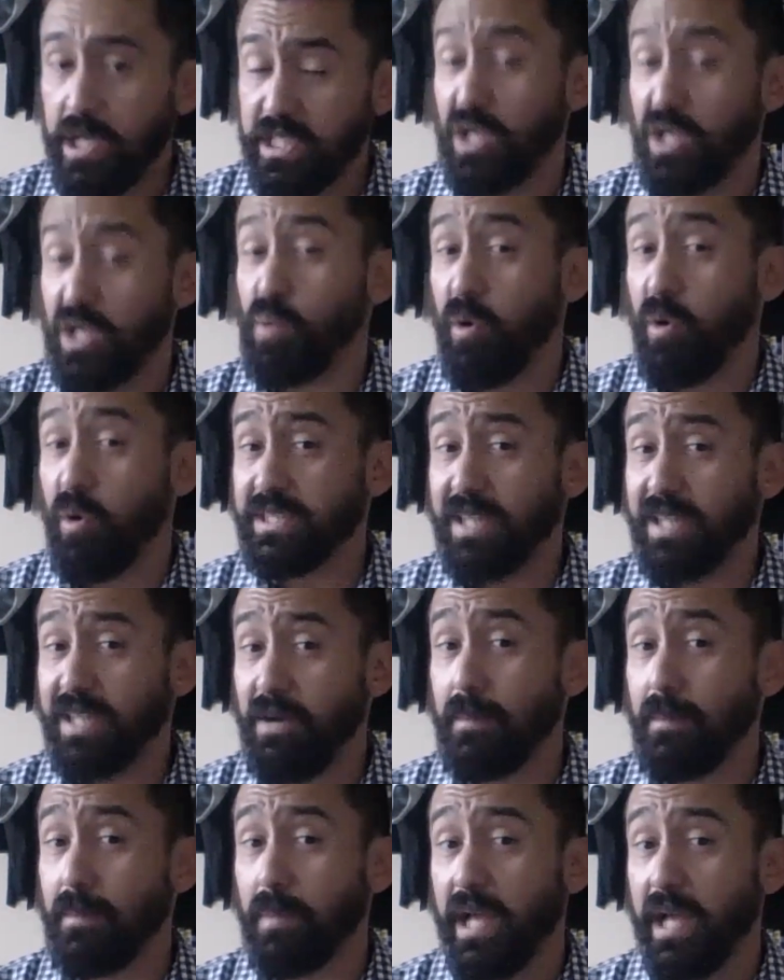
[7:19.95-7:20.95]
it noir style
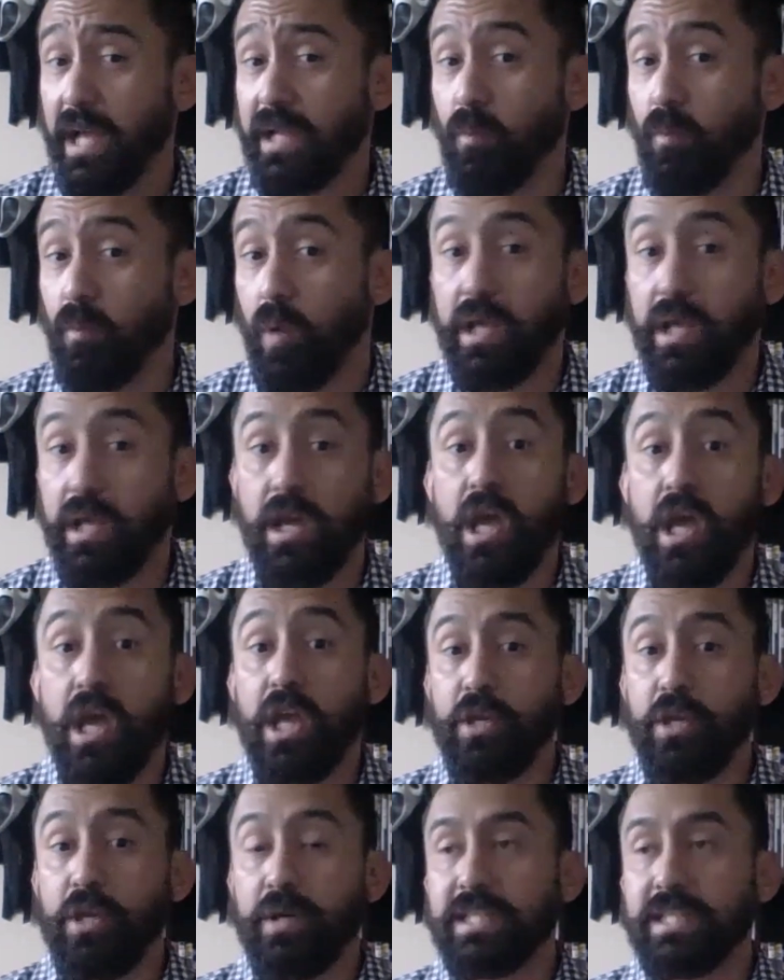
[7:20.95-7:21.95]
in black and white,
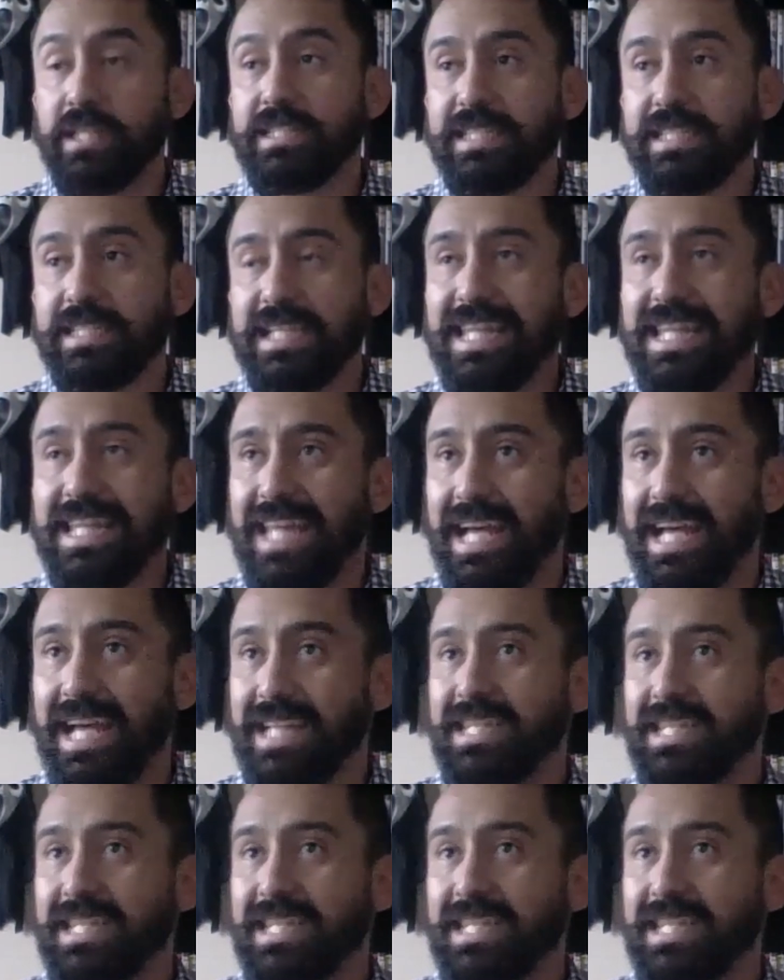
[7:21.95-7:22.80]
you can see that